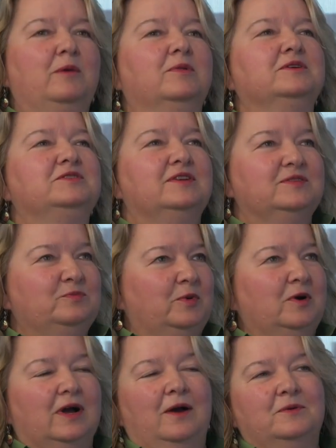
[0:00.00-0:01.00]
published his
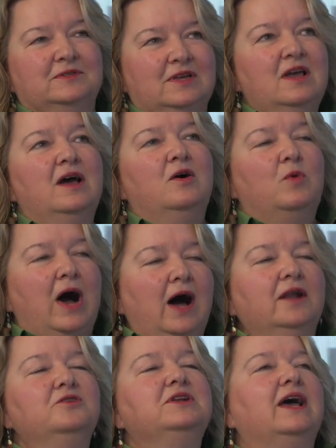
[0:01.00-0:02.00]
book, I was
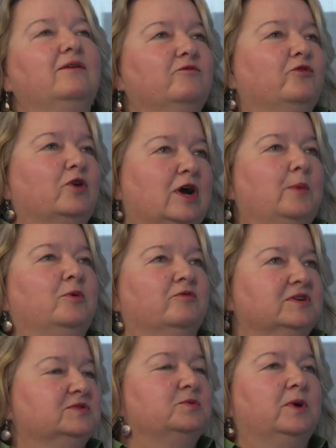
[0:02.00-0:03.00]
honored to have him for a couple
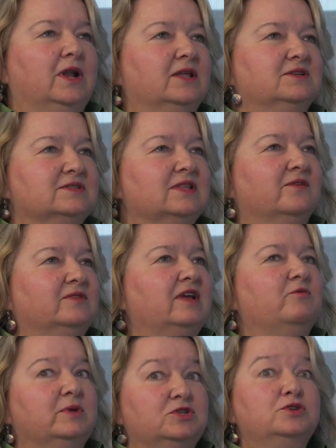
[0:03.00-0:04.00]
of reasons. One, I just love
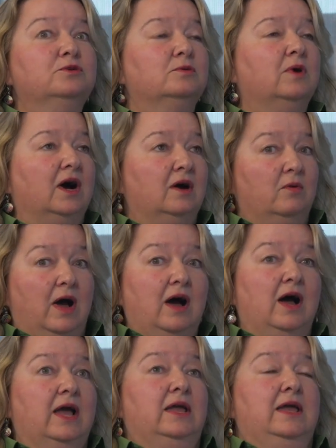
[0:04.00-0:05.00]
Dave, but 2,
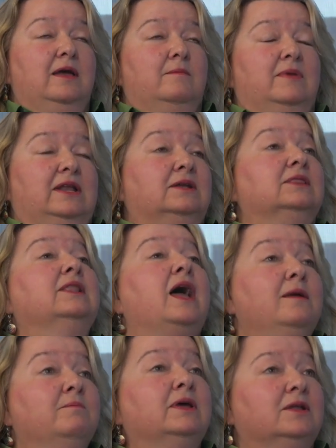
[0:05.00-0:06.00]
I am in
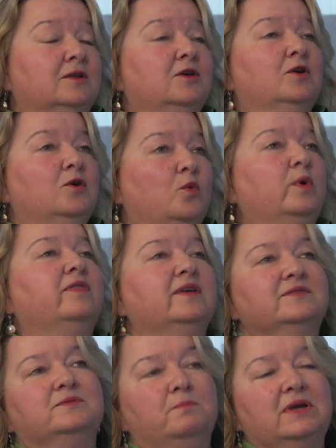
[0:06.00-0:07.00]
alignment with
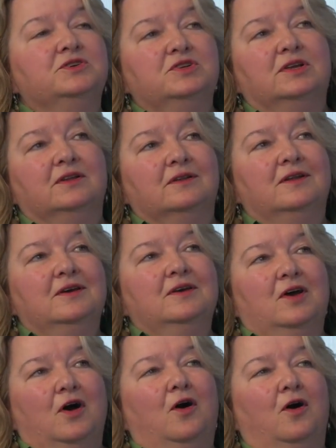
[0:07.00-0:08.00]
his mission
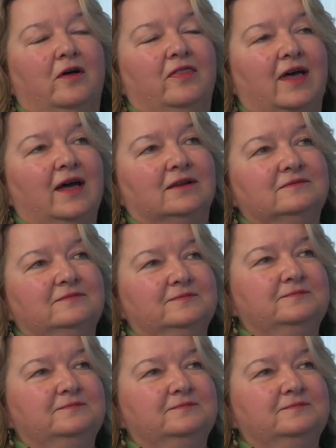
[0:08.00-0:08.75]
on that.